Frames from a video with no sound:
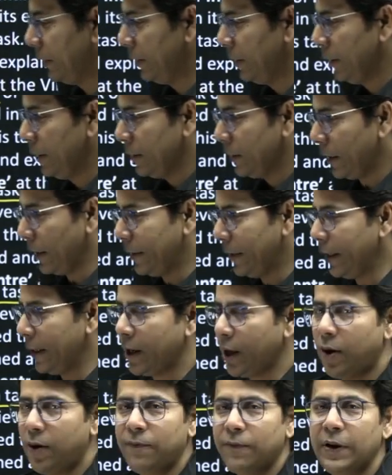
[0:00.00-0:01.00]
the data
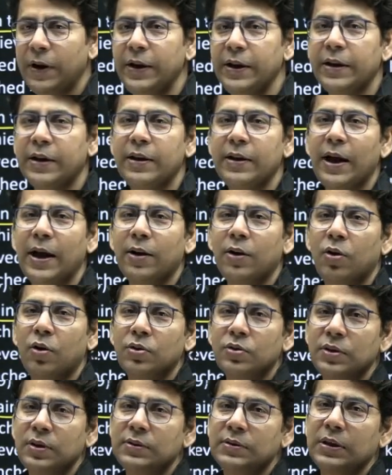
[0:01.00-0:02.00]
of clinical
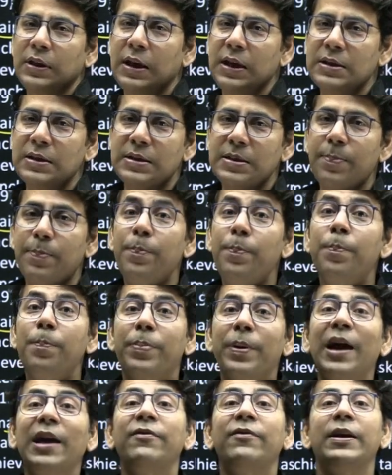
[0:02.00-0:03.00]
diagnosis is
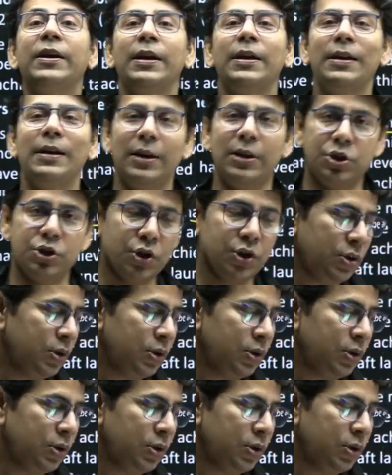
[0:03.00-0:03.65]
private in nature.